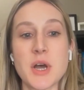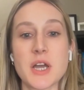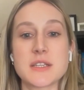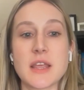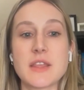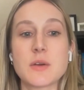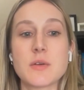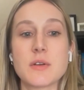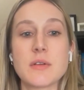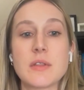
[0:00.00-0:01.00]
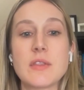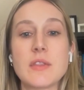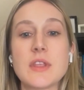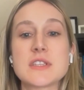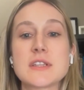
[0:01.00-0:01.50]
But I think
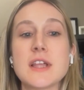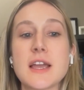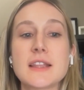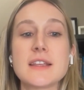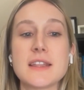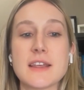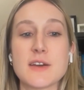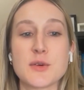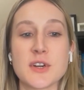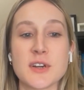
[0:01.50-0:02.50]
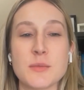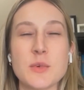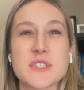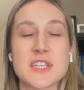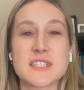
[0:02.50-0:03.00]
it's likely that
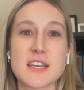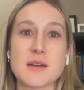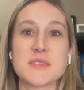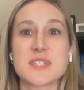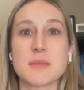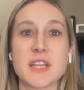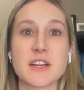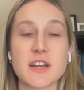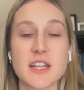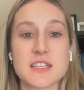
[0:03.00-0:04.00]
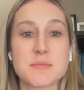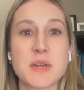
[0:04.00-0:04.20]
we'll see some similarities.